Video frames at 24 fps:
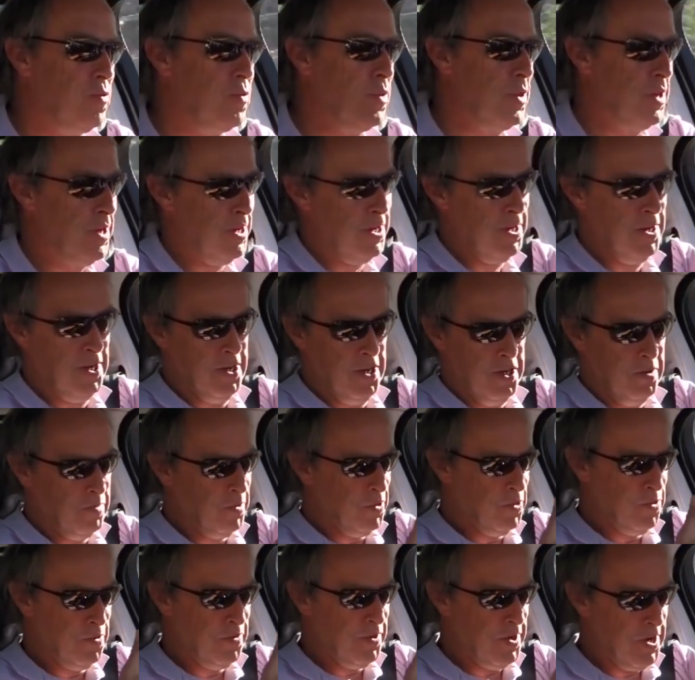And
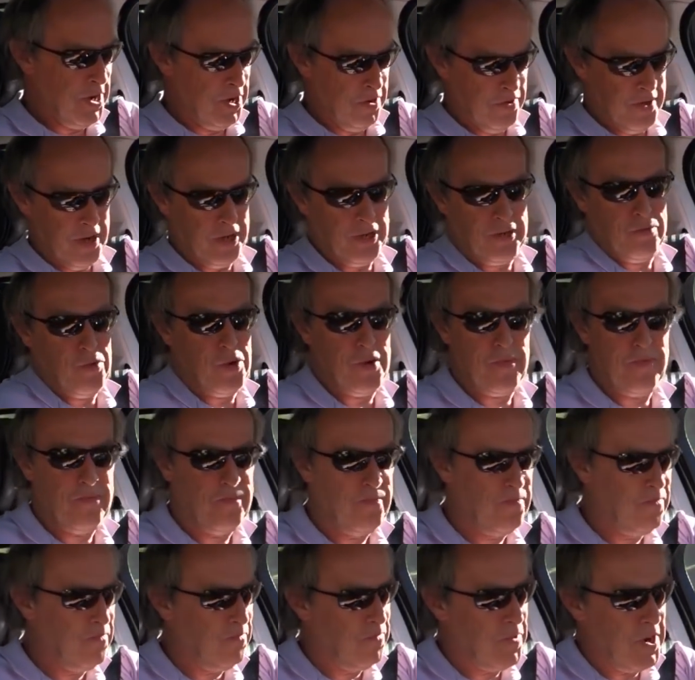we all know that's what
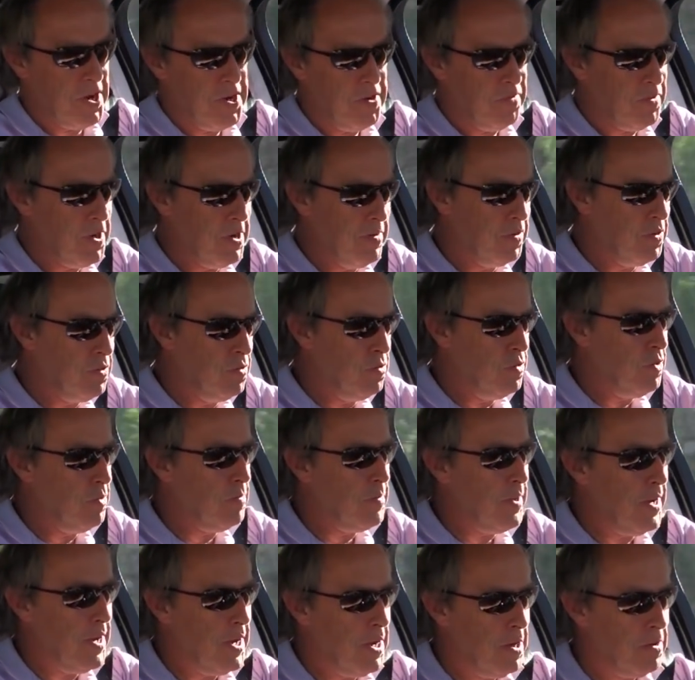Range Rover's all
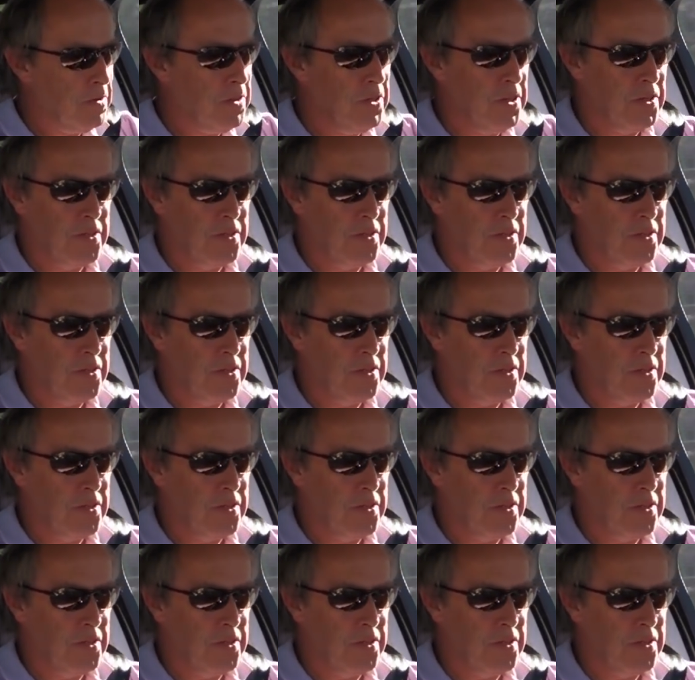about.